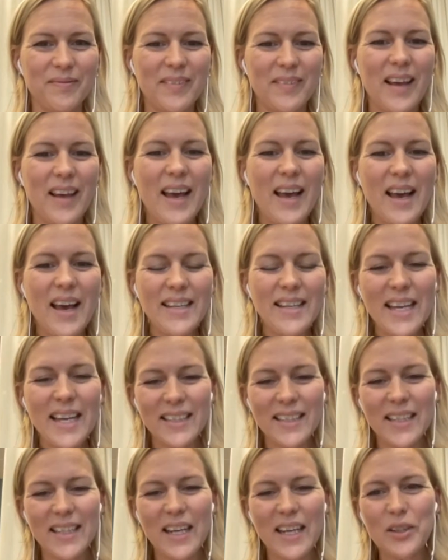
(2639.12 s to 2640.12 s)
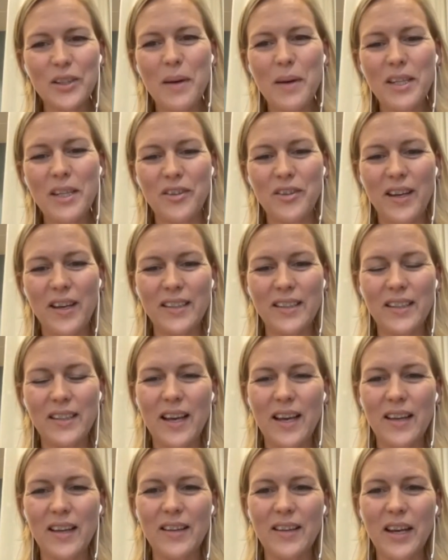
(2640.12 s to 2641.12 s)
Yes, thanks so much, Rens,
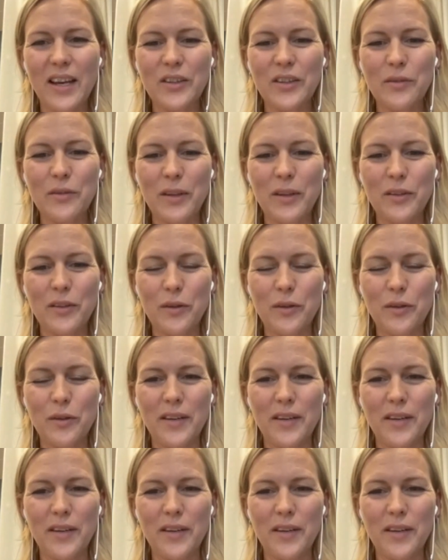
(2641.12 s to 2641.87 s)
and thanks so much for